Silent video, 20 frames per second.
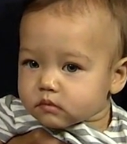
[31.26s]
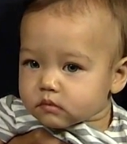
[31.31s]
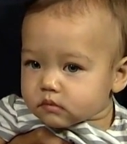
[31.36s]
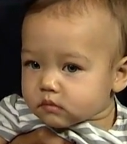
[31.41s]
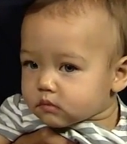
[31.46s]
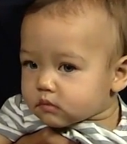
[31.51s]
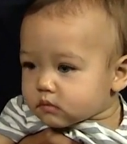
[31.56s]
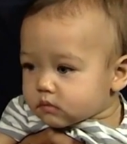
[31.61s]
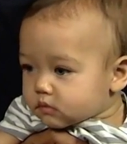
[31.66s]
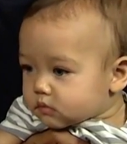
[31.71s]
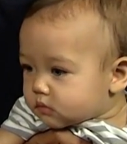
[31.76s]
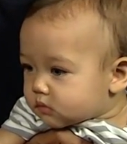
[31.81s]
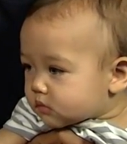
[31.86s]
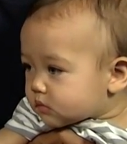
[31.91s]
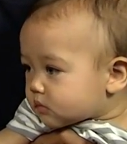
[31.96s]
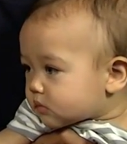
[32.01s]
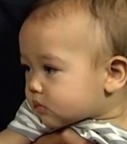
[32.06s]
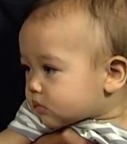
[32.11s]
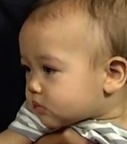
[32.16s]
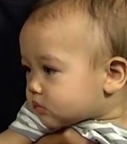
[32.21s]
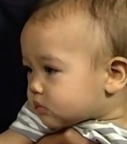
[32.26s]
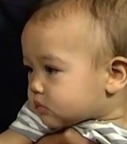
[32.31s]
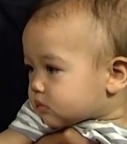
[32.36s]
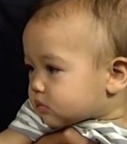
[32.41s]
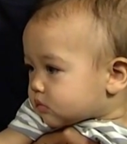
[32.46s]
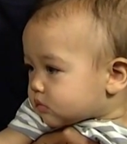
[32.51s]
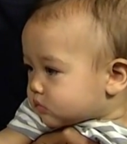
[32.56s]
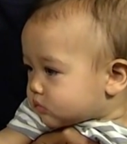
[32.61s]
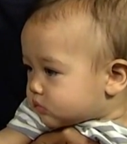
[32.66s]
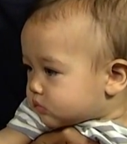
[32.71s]

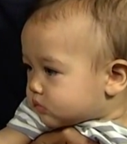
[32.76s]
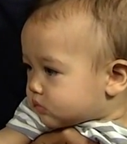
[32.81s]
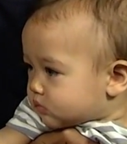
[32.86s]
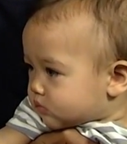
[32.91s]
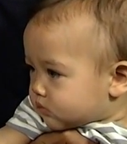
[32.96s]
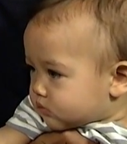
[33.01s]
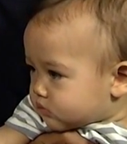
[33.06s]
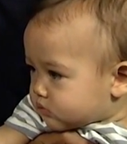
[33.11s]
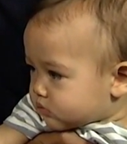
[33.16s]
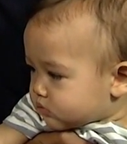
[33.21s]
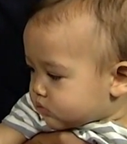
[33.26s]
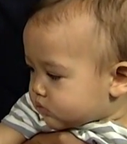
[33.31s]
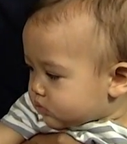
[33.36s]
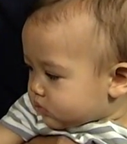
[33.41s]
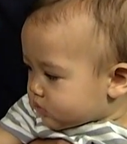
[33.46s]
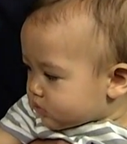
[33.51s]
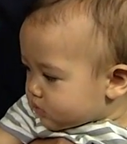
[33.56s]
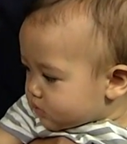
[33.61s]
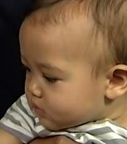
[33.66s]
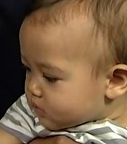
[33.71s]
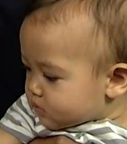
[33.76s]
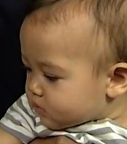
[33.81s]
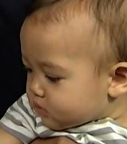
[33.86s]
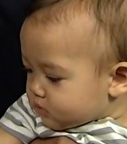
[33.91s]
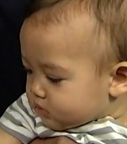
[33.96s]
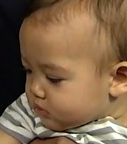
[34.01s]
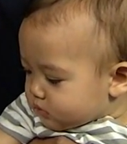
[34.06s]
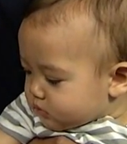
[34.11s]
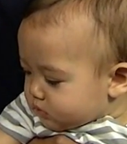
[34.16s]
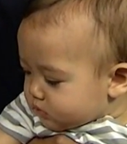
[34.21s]

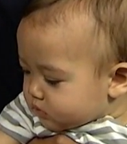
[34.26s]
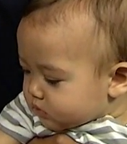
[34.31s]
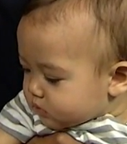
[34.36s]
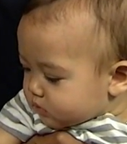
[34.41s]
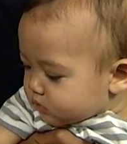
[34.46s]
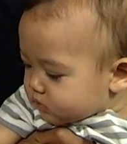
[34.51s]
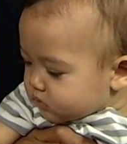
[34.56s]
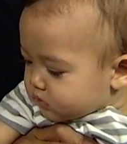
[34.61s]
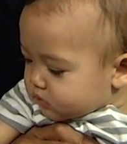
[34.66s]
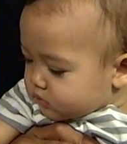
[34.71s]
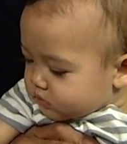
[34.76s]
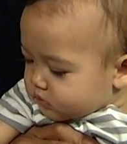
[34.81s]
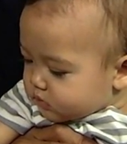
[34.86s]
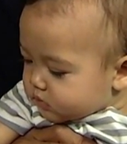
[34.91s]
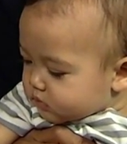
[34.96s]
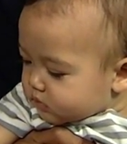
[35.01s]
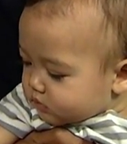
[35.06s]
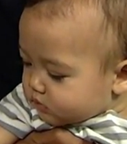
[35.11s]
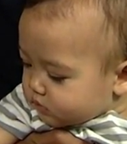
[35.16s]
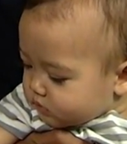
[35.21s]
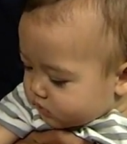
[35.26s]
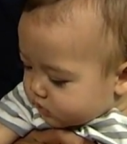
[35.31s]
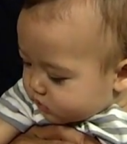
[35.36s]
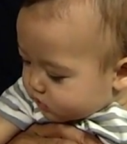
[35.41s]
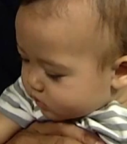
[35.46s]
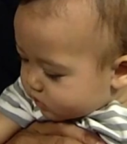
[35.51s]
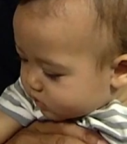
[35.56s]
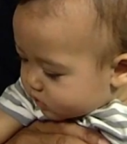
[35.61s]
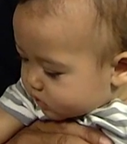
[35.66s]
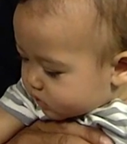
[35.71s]

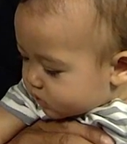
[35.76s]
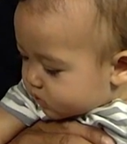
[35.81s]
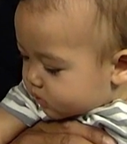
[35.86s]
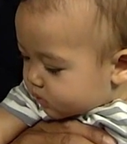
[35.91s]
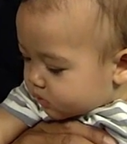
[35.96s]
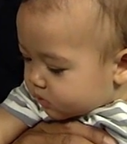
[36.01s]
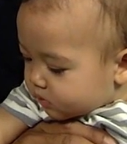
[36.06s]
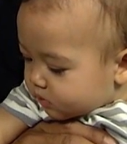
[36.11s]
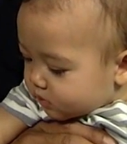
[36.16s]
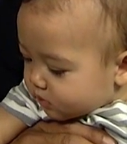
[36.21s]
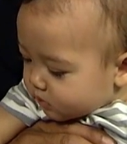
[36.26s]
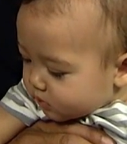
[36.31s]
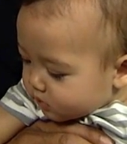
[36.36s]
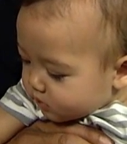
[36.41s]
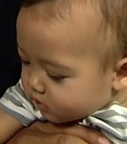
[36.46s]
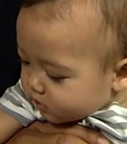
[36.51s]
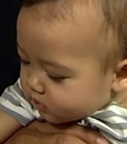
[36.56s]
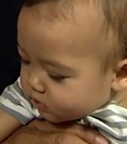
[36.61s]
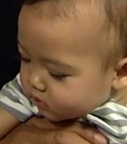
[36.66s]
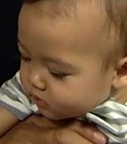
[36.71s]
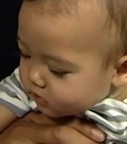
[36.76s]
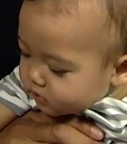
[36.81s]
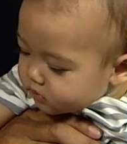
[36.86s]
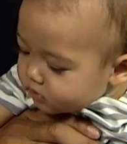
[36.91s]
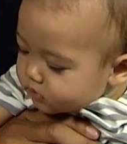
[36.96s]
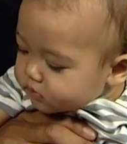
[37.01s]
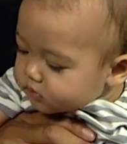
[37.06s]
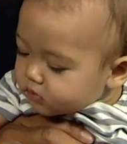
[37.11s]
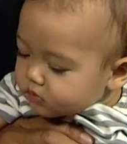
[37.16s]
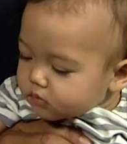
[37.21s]

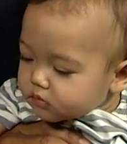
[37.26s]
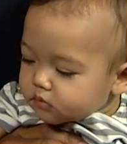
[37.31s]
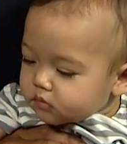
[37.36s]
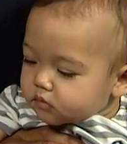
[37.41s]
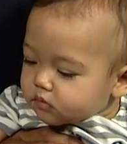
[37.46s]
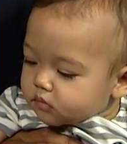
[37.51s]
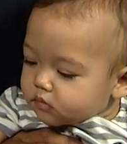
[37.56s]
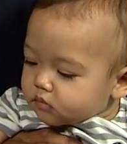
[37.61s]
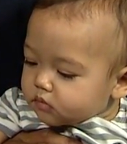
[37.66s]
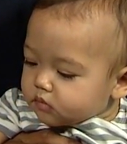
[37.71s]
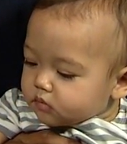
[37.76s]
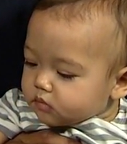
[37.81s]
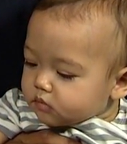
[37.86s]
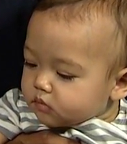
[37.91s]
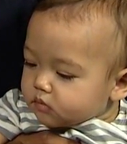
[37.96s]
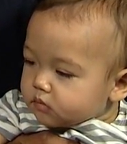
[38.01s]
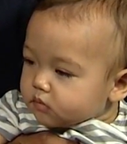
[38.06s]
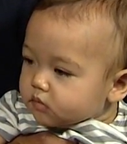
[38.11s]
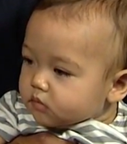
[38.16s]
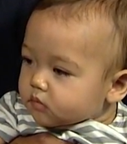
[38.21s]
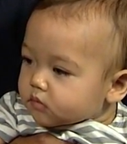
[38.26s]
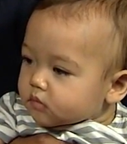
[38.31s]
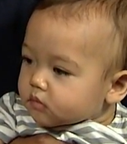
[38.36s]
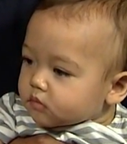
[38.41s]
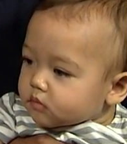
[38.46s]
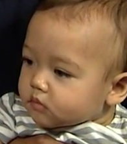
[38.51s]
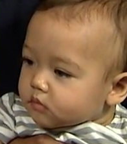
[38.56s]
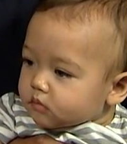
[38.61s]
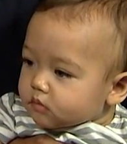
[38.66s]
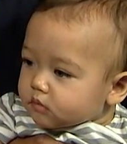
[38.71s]

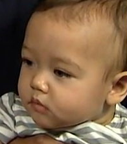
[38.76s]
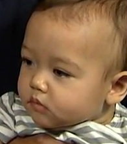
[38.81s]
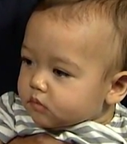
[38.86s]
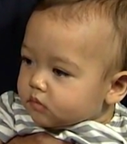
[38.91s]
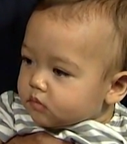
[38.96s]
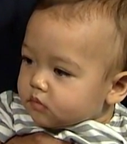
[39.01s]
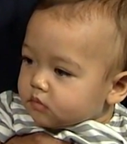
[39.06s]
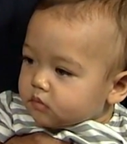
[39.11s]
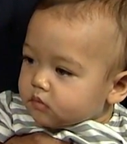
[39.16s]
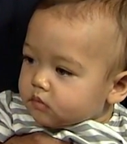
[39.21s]
No words are spoken by the person on screen.